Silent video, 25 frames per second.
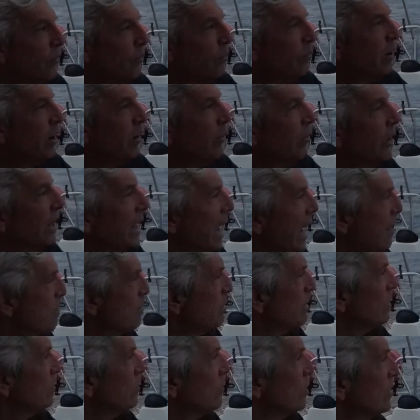But what
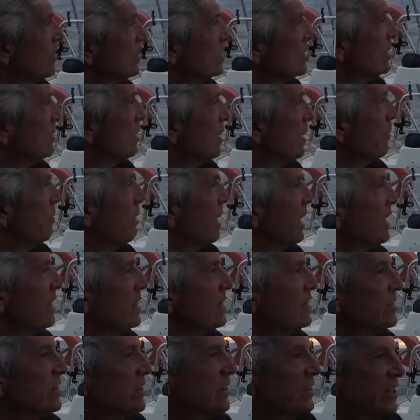happened was about
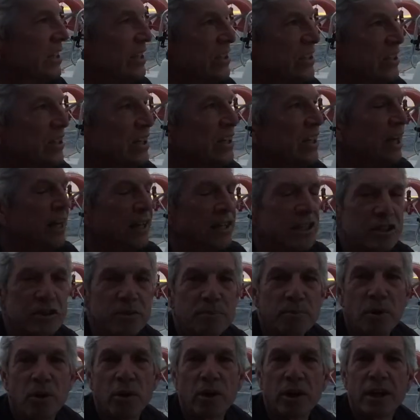at 6 o'clock this
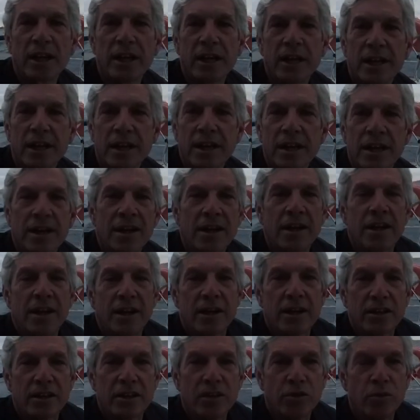morning,
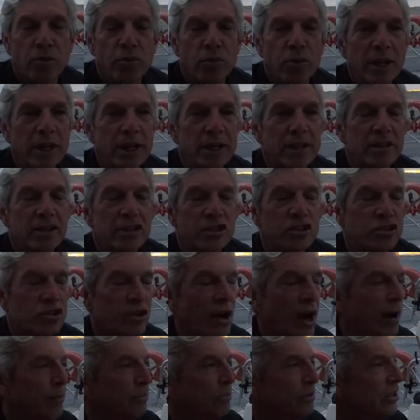the wind
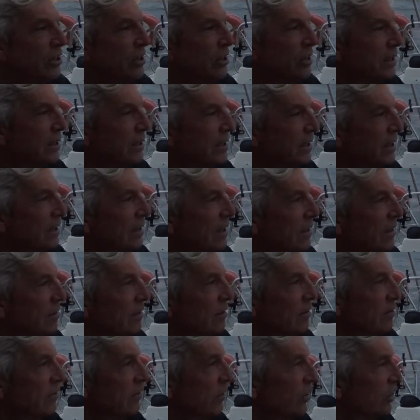dropped
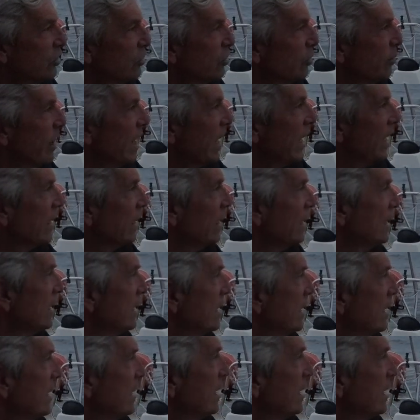very dramatically.